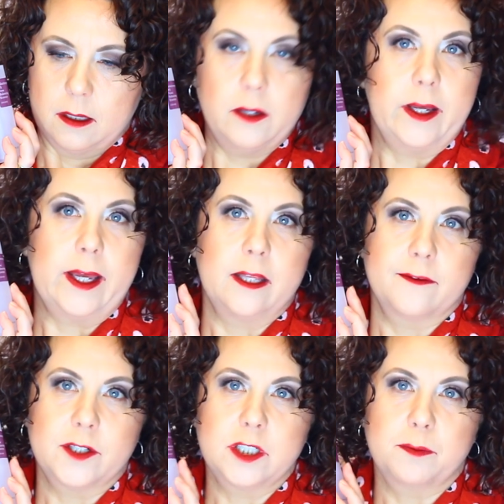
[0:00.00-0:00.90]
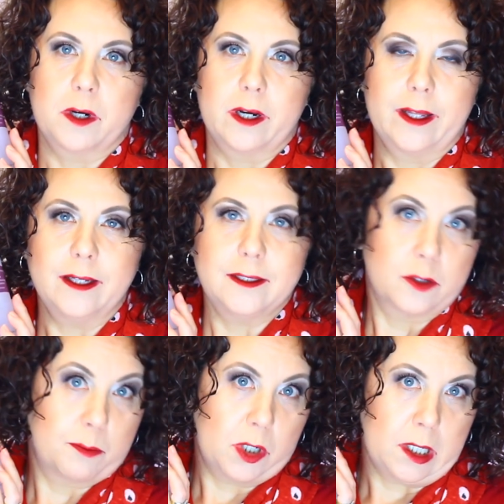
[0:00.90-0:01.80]
Okay, the first product
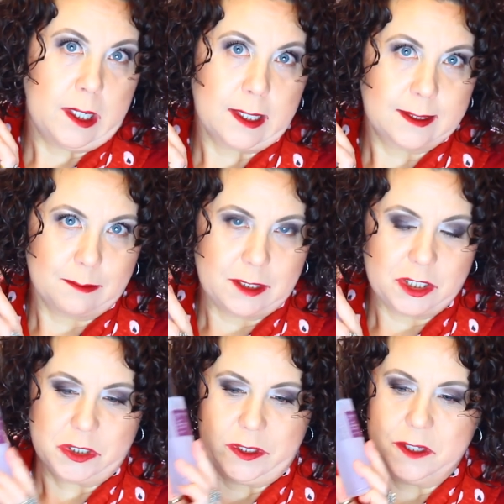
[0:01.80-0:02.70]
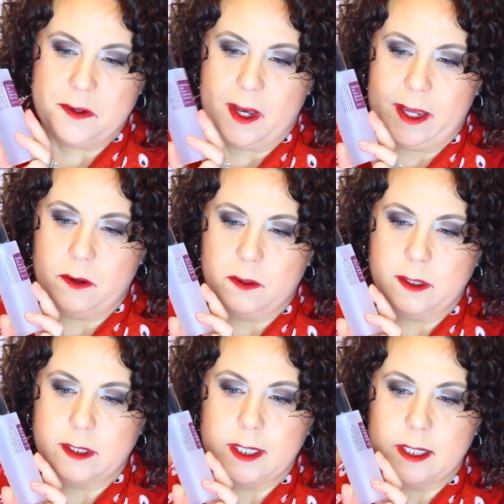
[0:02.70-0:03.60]
or products I'm going to show you, I
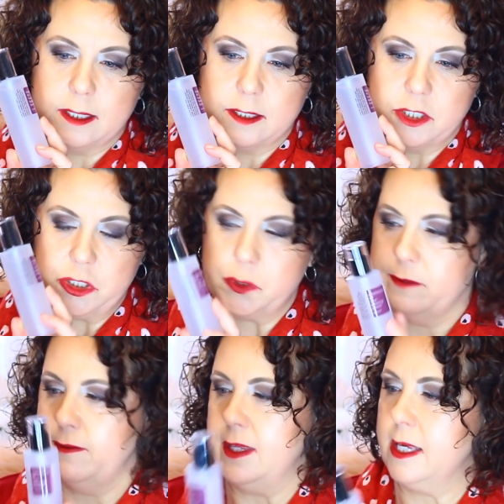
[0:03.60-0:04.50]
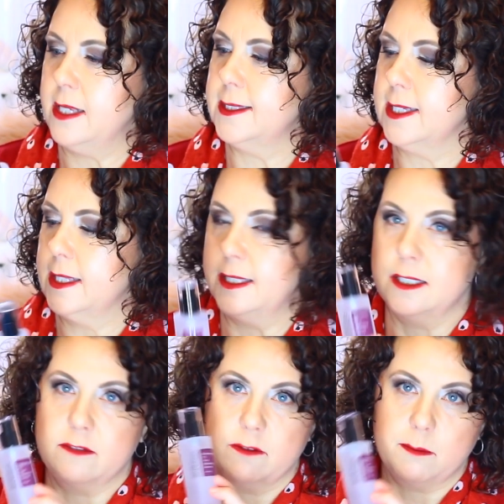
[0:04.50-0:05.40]
ordered two of these, and this
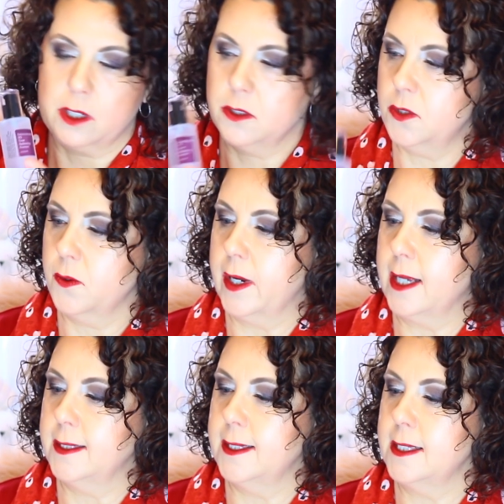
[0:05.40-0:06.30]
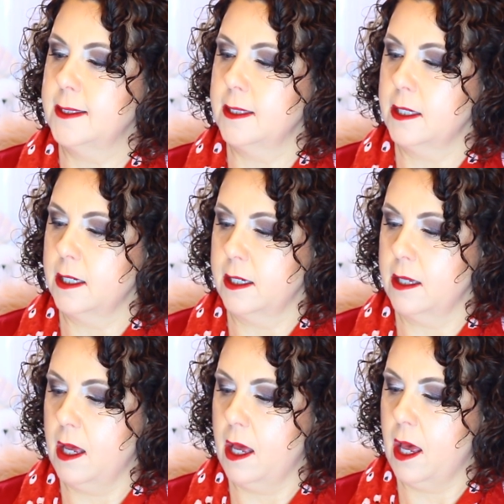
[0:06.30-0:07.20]
is from Cosrx. It's
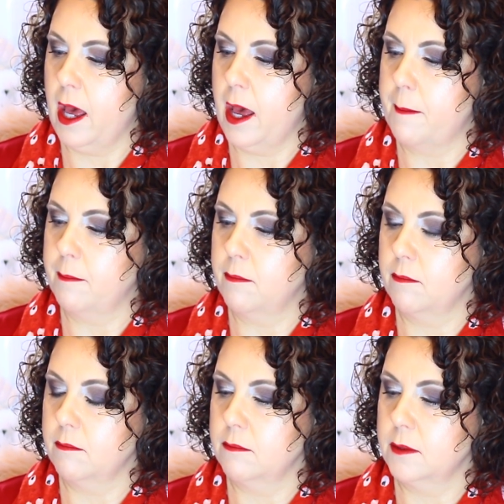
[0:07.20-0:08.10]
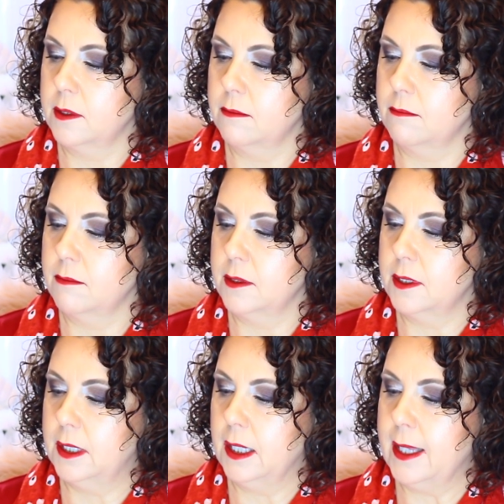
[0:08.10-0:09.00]
the um,
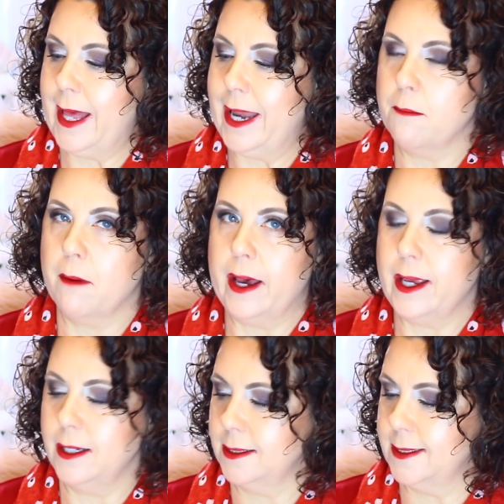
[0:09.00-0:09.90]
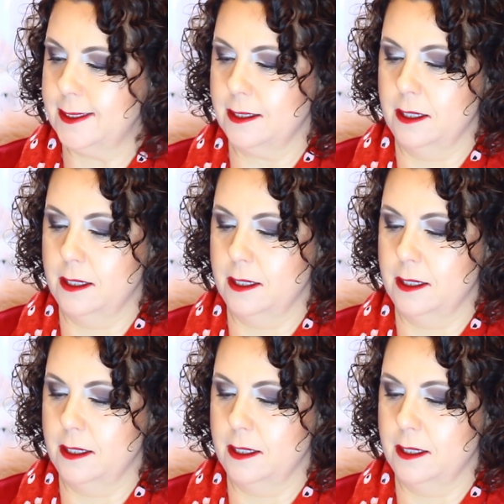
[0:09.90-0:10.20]
Galactomyces,